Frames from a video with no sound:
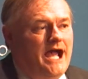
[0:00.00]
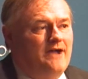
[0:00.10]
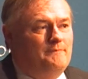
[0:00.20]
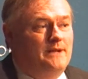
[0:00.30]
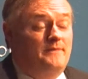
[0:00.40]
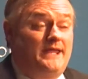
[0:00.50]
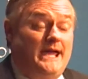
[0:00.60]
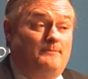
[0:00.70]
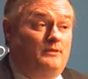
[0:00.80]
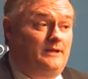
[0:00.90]
I've been up at the
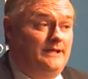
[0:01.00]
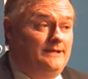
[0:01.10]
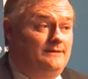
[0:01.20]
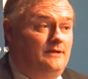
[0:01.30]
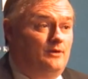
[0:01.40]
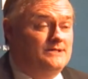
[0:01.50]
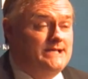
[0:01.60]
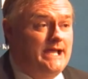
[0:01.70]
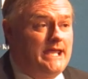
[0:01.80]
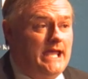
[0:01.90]
Capitol again, you know, a
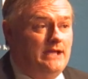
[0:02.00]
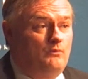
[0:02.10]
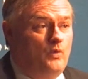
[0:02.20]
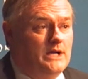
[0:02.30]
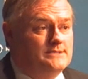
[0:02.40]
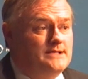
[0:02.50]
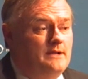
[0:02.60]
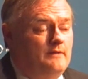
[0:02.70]
decade, was